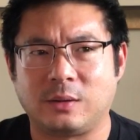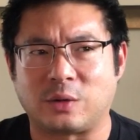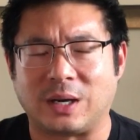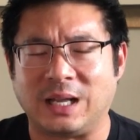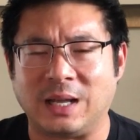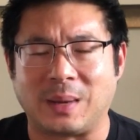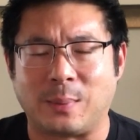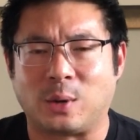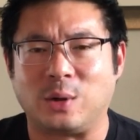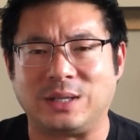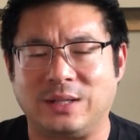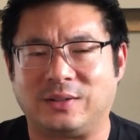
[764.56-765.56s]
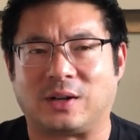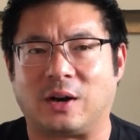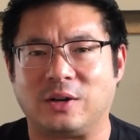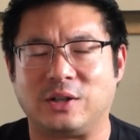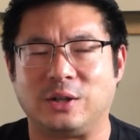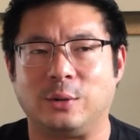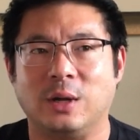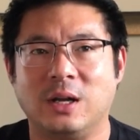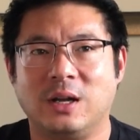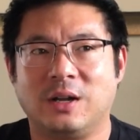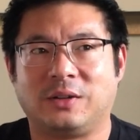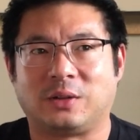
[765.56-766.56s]
trying to hit my protein. It's hard too.
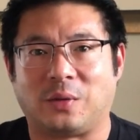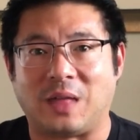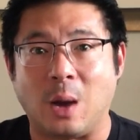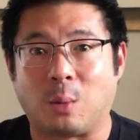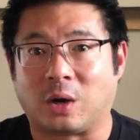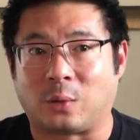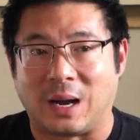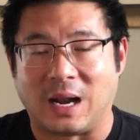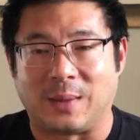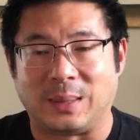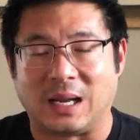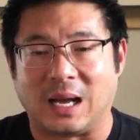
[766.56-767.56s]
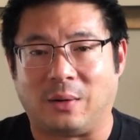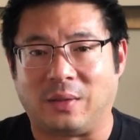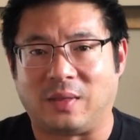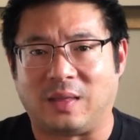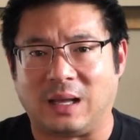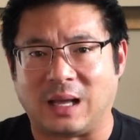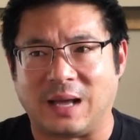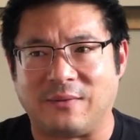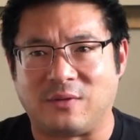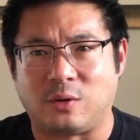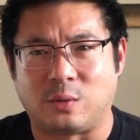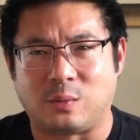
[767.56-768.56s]
So that worked great. I mean, I don't think I
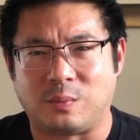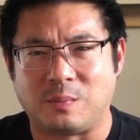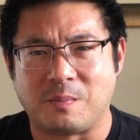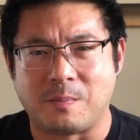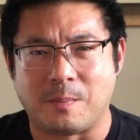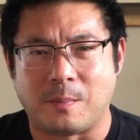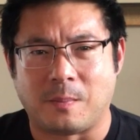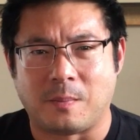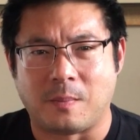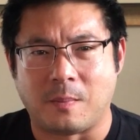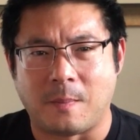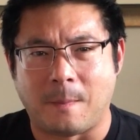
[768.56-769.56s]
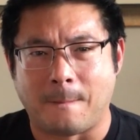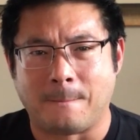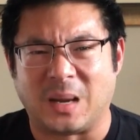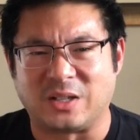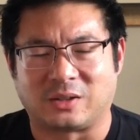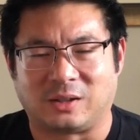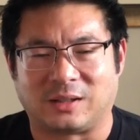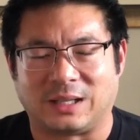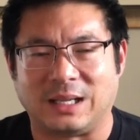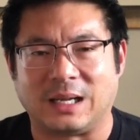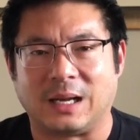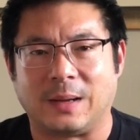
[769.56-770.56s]

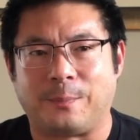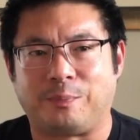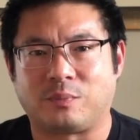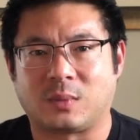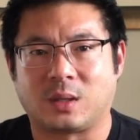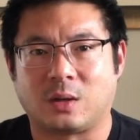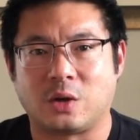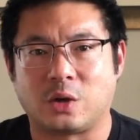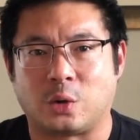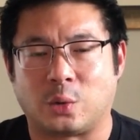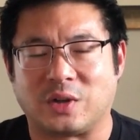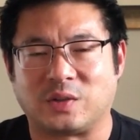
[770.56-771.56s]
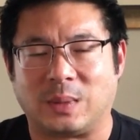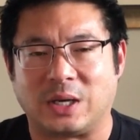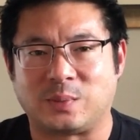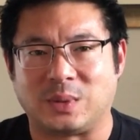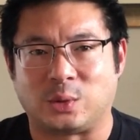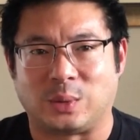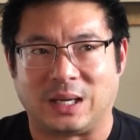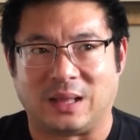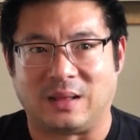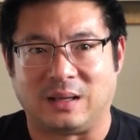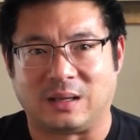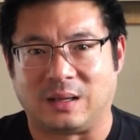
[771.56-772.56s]
muscularly grew as much between, I
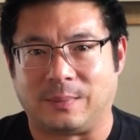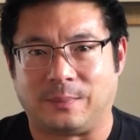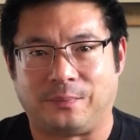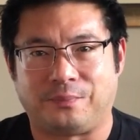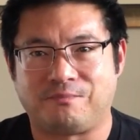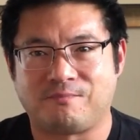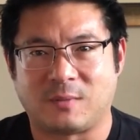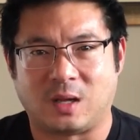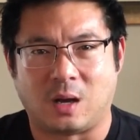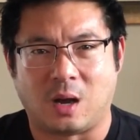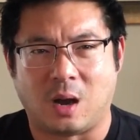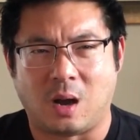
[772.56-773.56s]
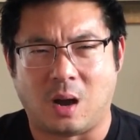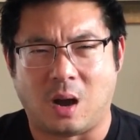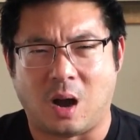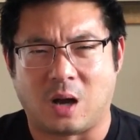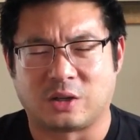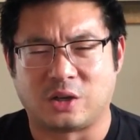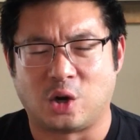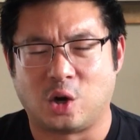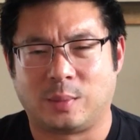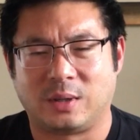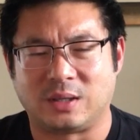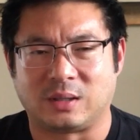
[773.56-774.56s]
think,
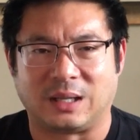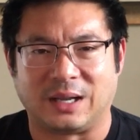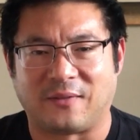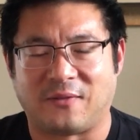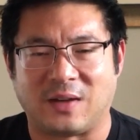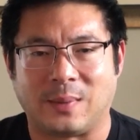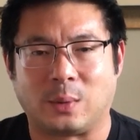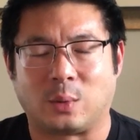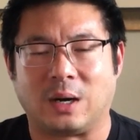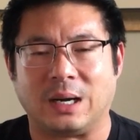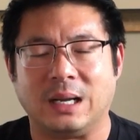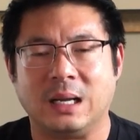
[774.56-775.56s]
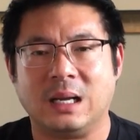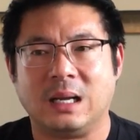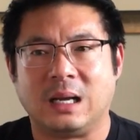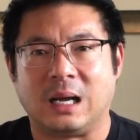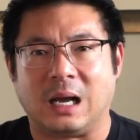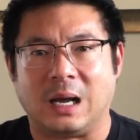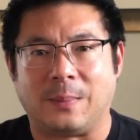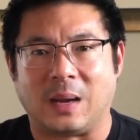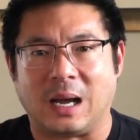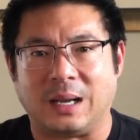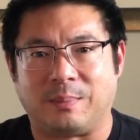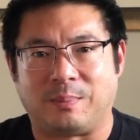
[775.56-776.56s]
October till like February.
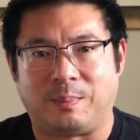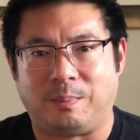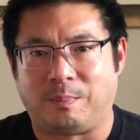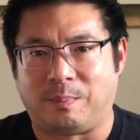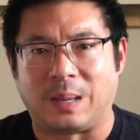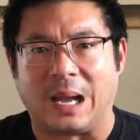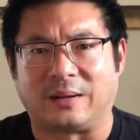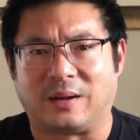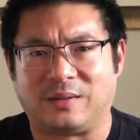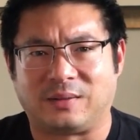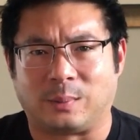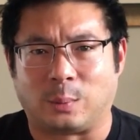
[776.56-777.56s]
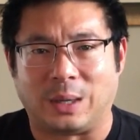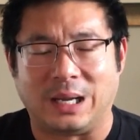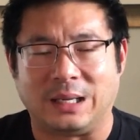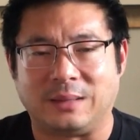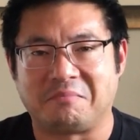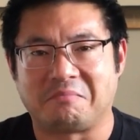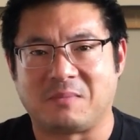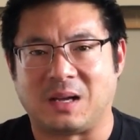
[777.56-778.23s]
I packed on some weight.